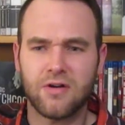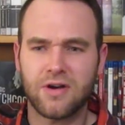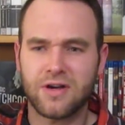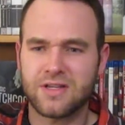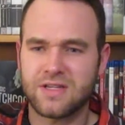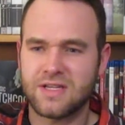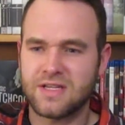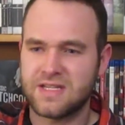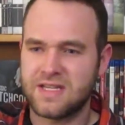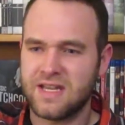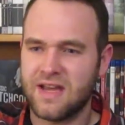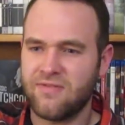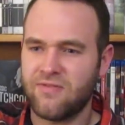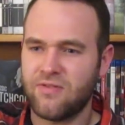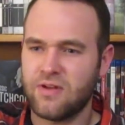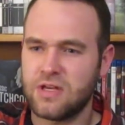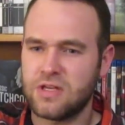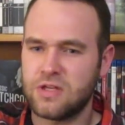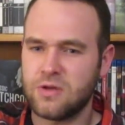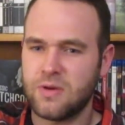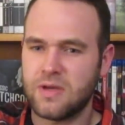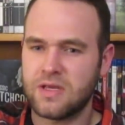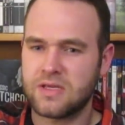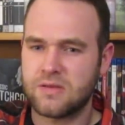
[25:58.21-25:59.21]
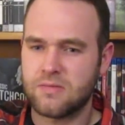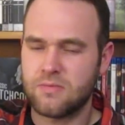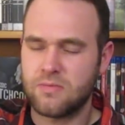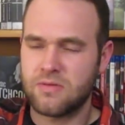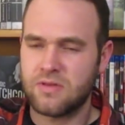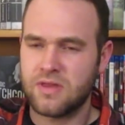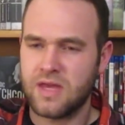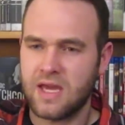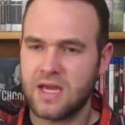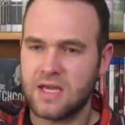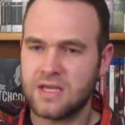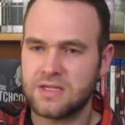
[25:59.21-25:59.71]
because he's definitely doing some
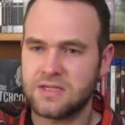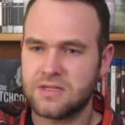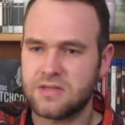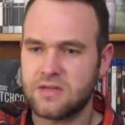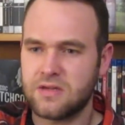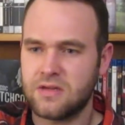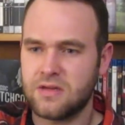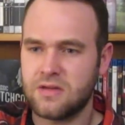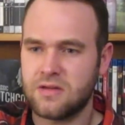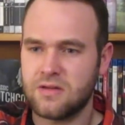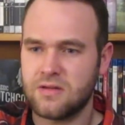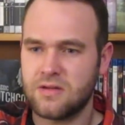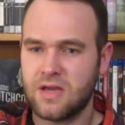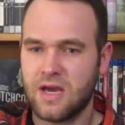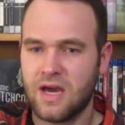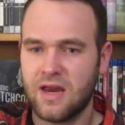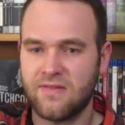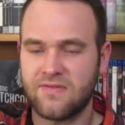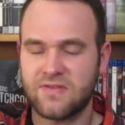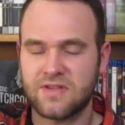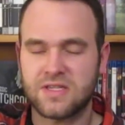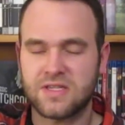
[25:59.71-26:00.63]
things to kind of